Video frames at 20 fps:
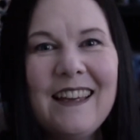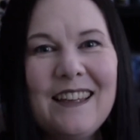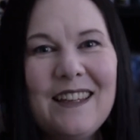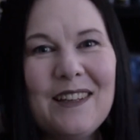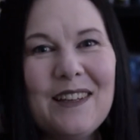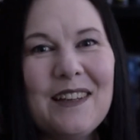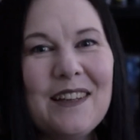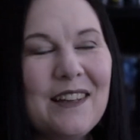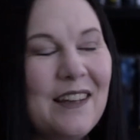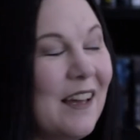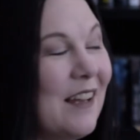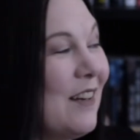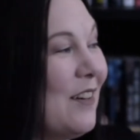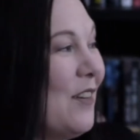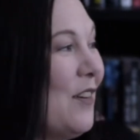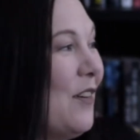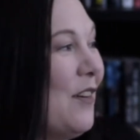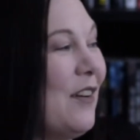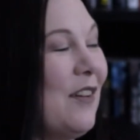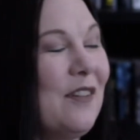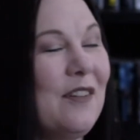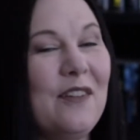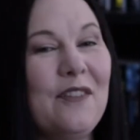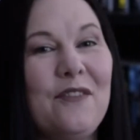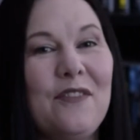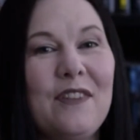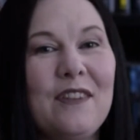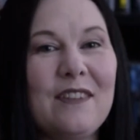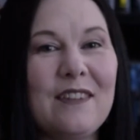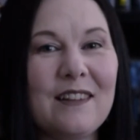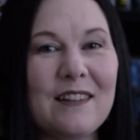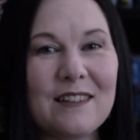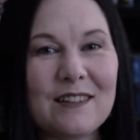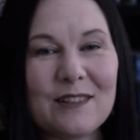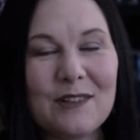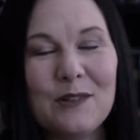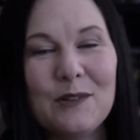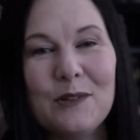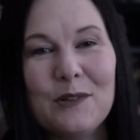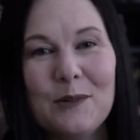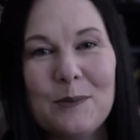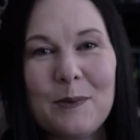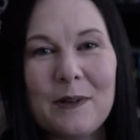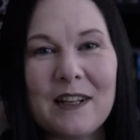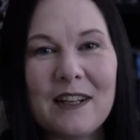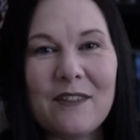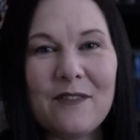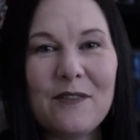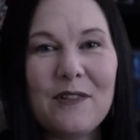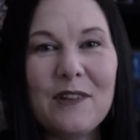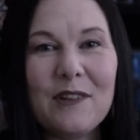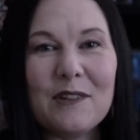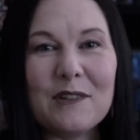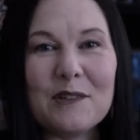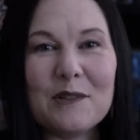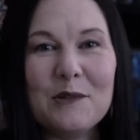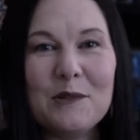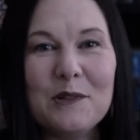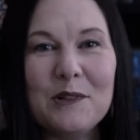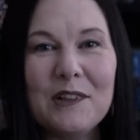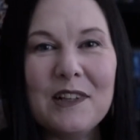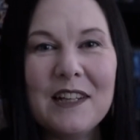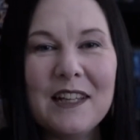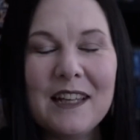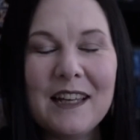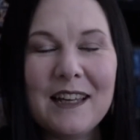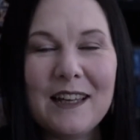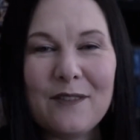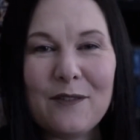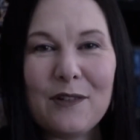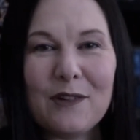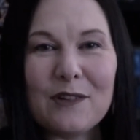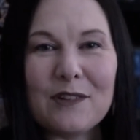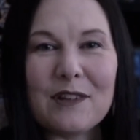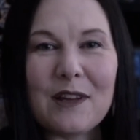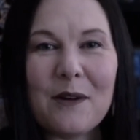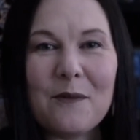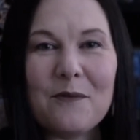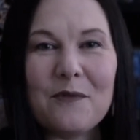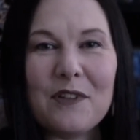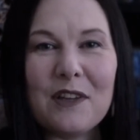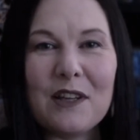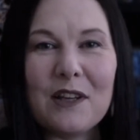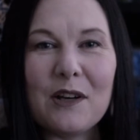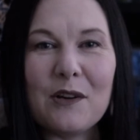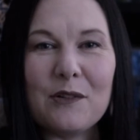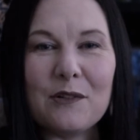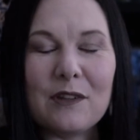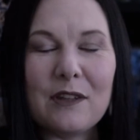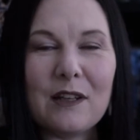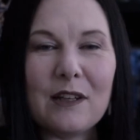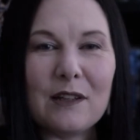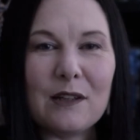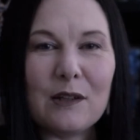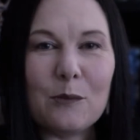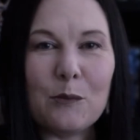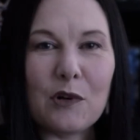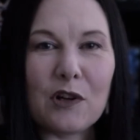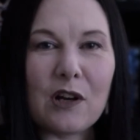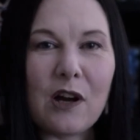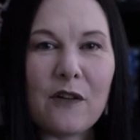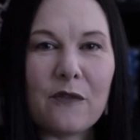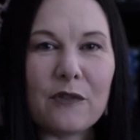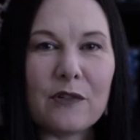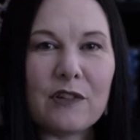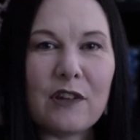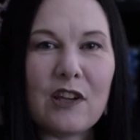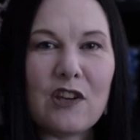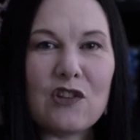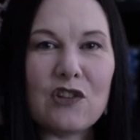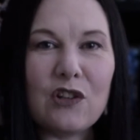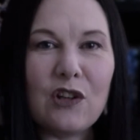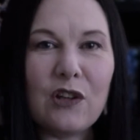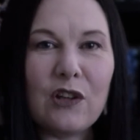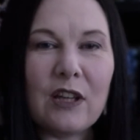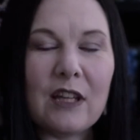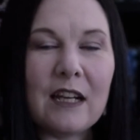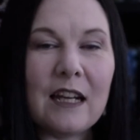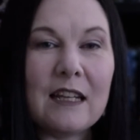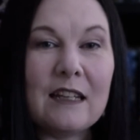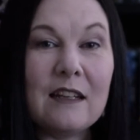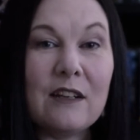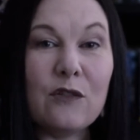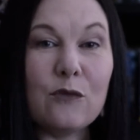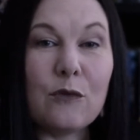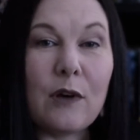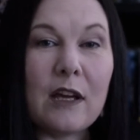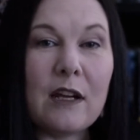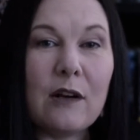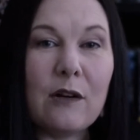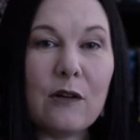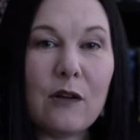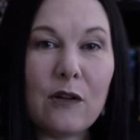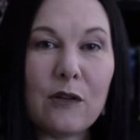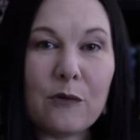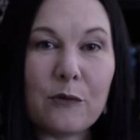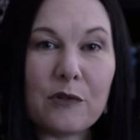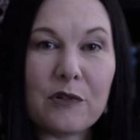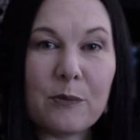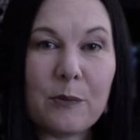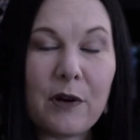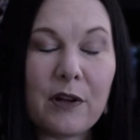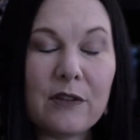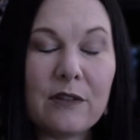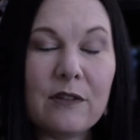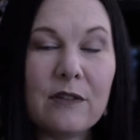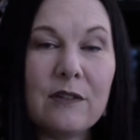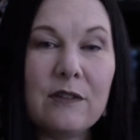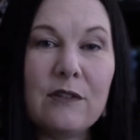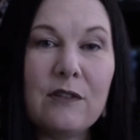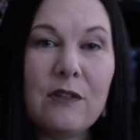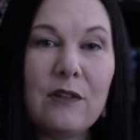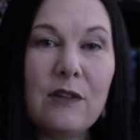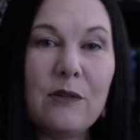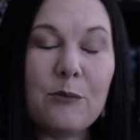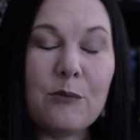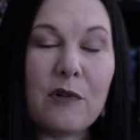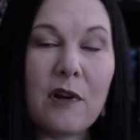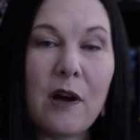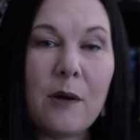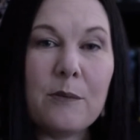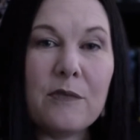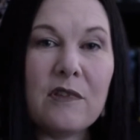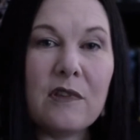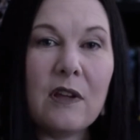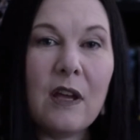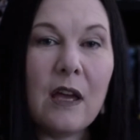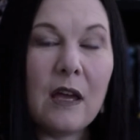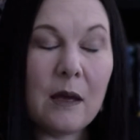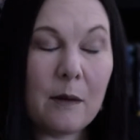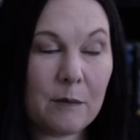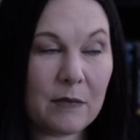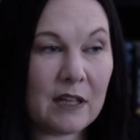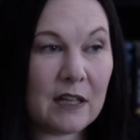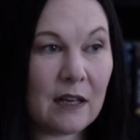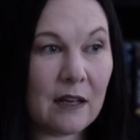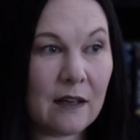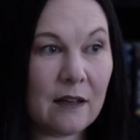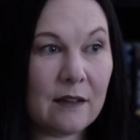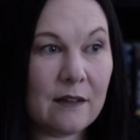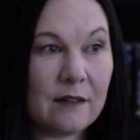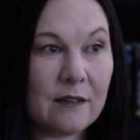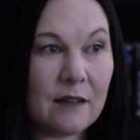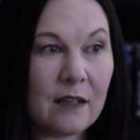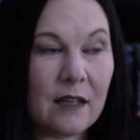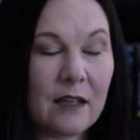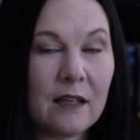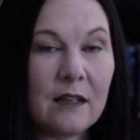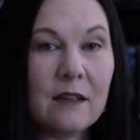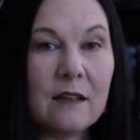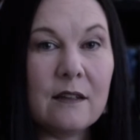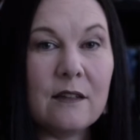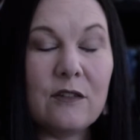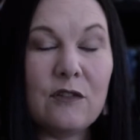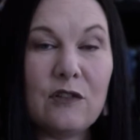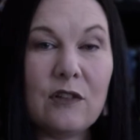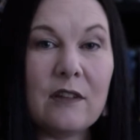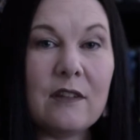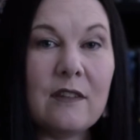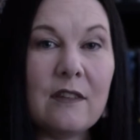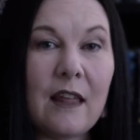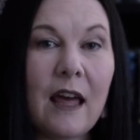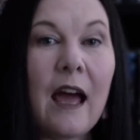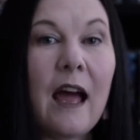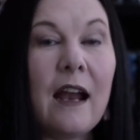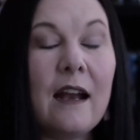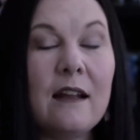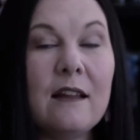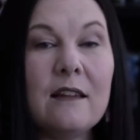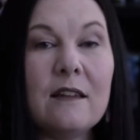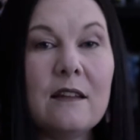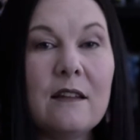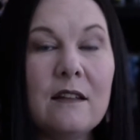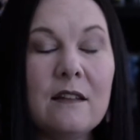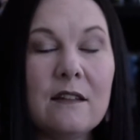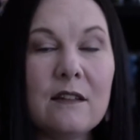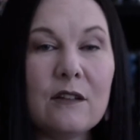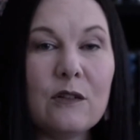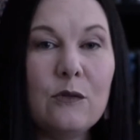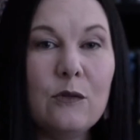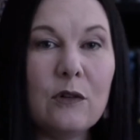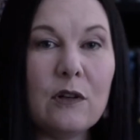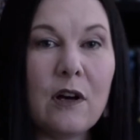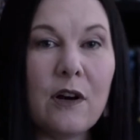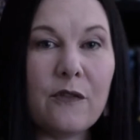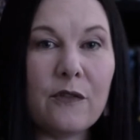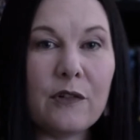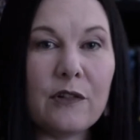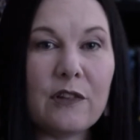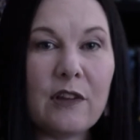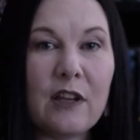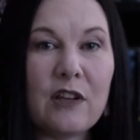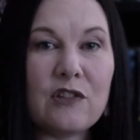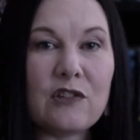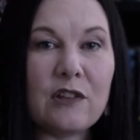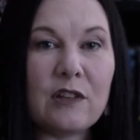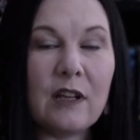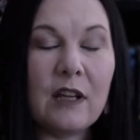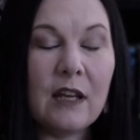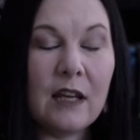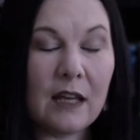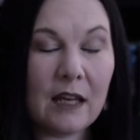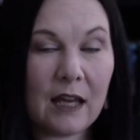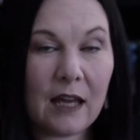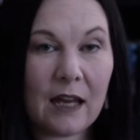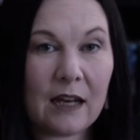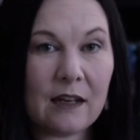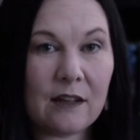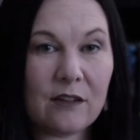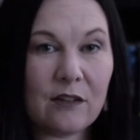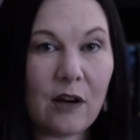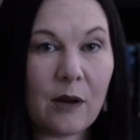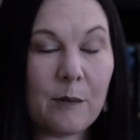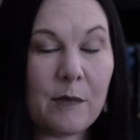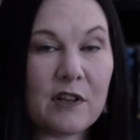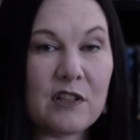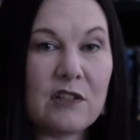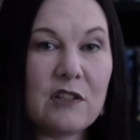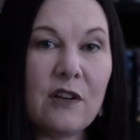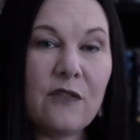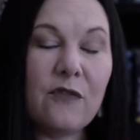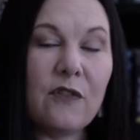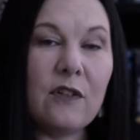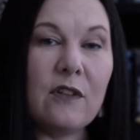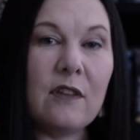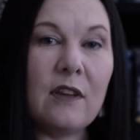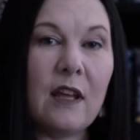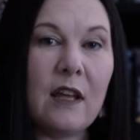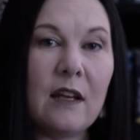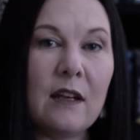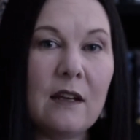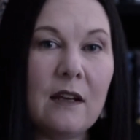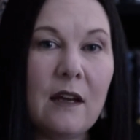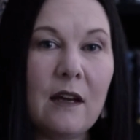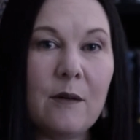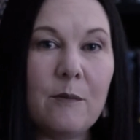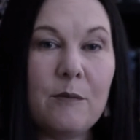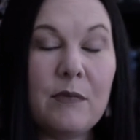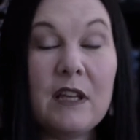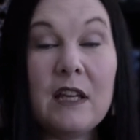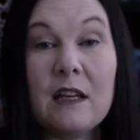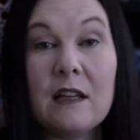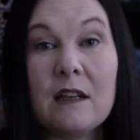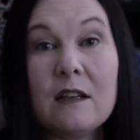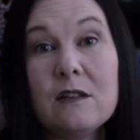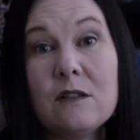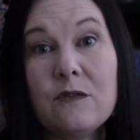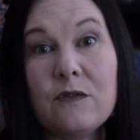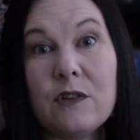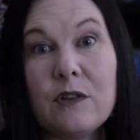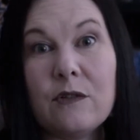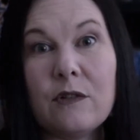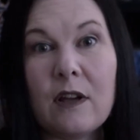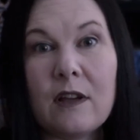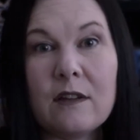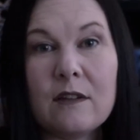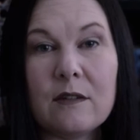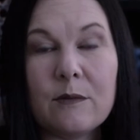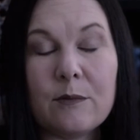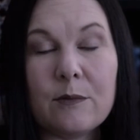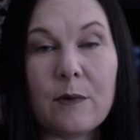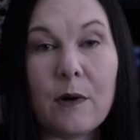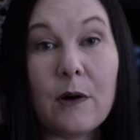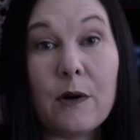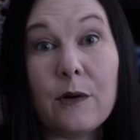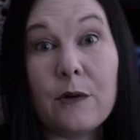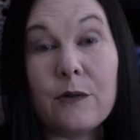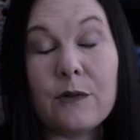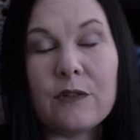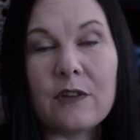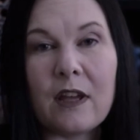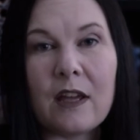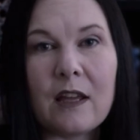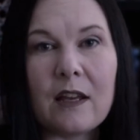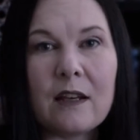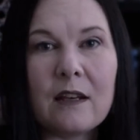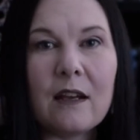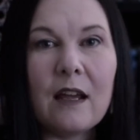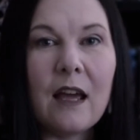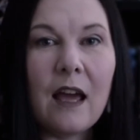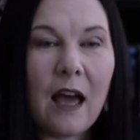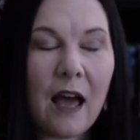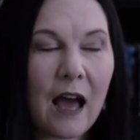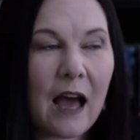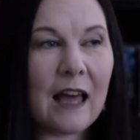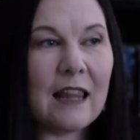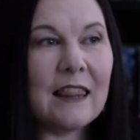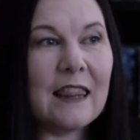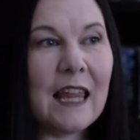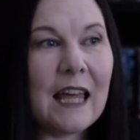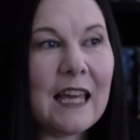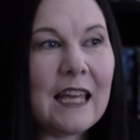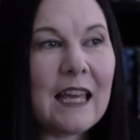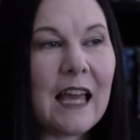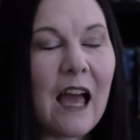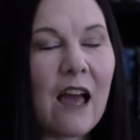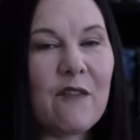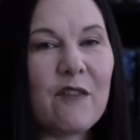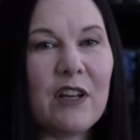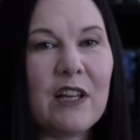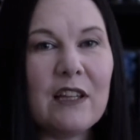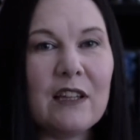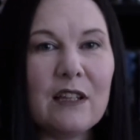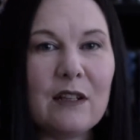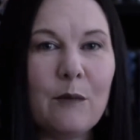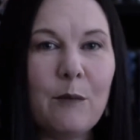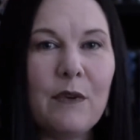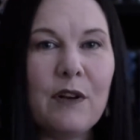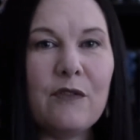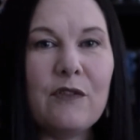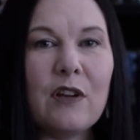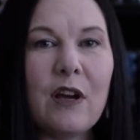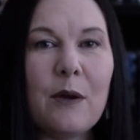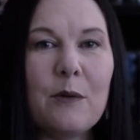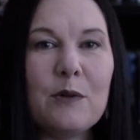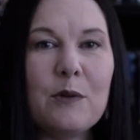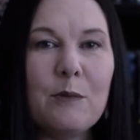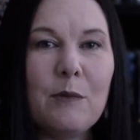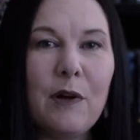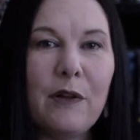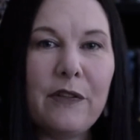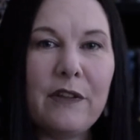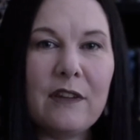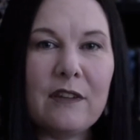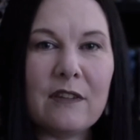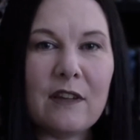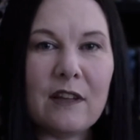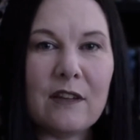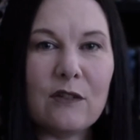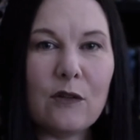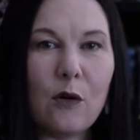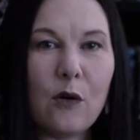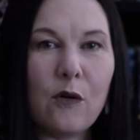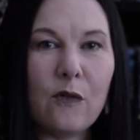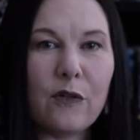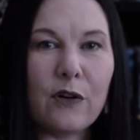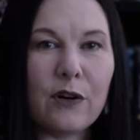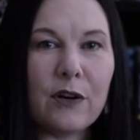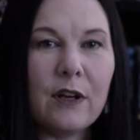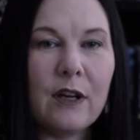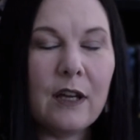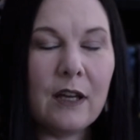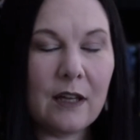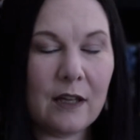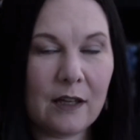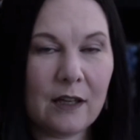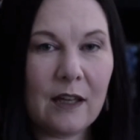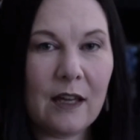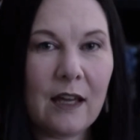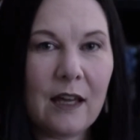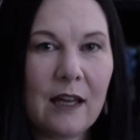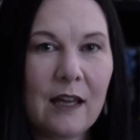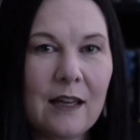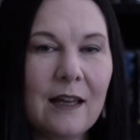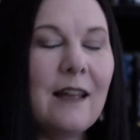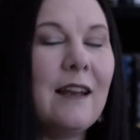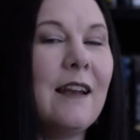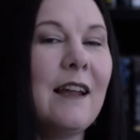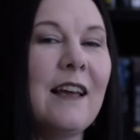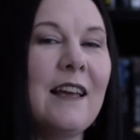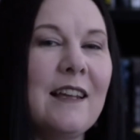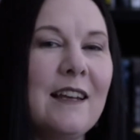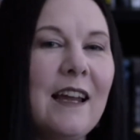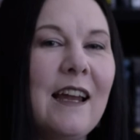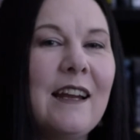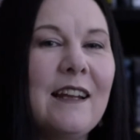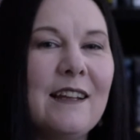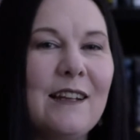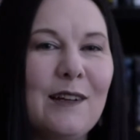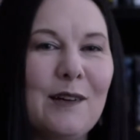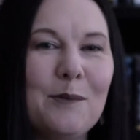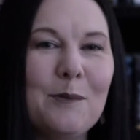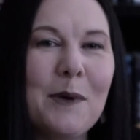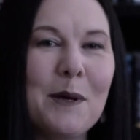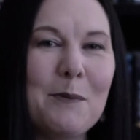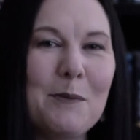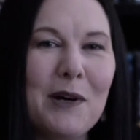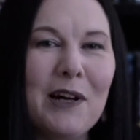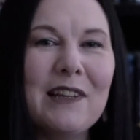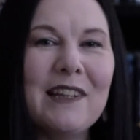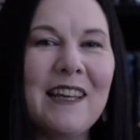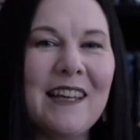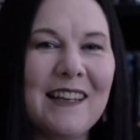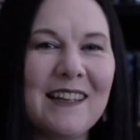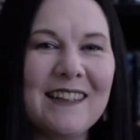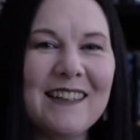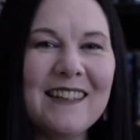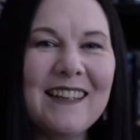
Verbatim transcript: yeah, I don't know if this looks cool, but it feels cool feels comfy, cozy, and a little more conversational. And I didn't write out all the responses to these prompts because it is just that. It's a it's a cool conversation, and it's not much different than uh, being interviewed, I suppose. And I like having a little bit of time to mull these things over, and I can edit out my mulling.